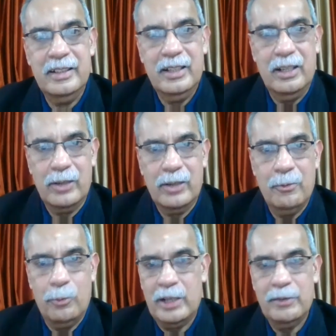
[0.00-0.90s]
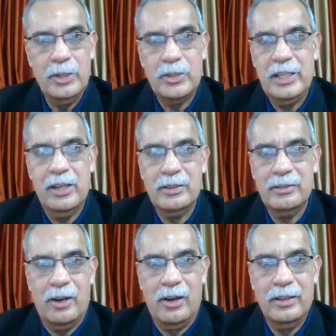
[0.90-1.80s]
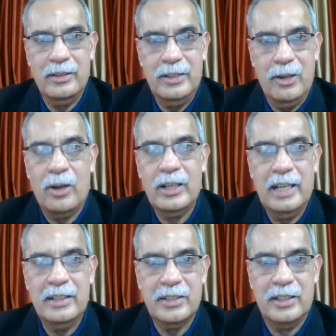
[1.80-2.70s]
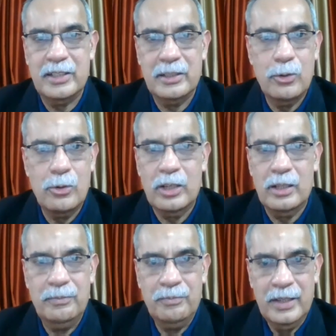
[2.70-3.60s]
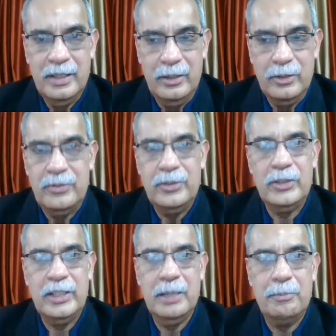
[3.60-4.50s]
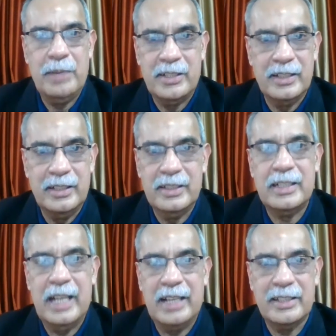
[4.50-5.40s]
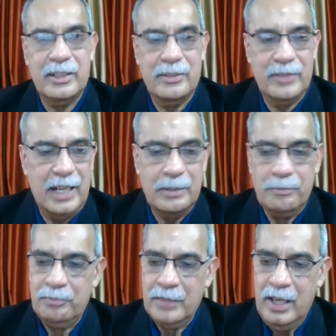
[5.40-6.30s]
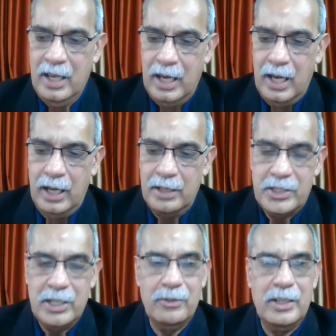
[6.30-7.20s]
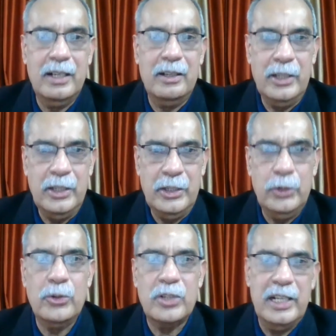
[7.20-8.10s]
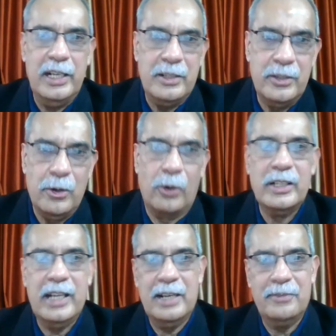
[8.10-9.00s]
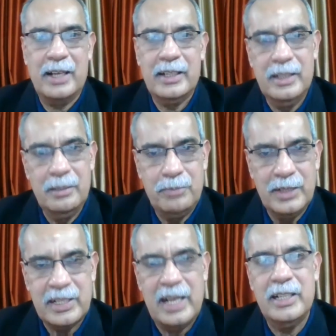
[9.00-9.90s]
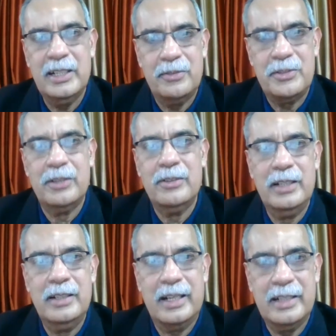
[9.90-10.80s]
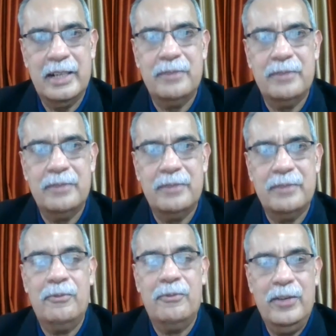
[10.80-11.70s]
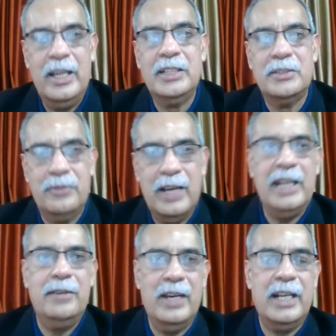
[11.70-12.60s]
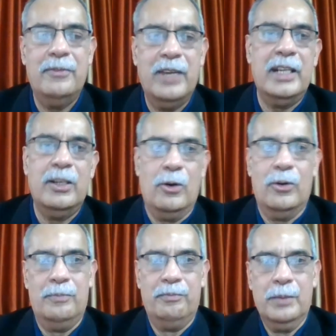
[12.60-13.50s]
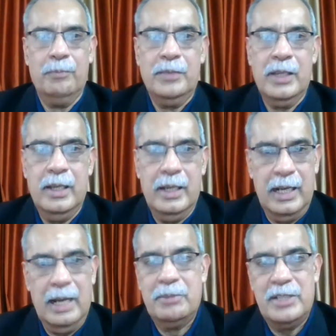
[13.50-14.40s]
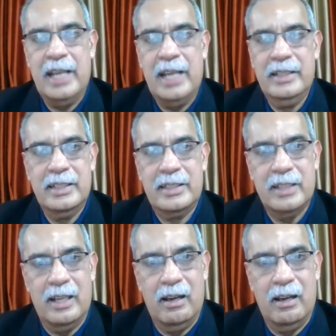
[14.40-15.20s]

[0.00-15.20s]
Okay, whatever you see on the online search in Google, if you see the picture, this is classical of that. Children usually don't get affected. The percentage of children that get affected is very, very, very low. And I'm saying this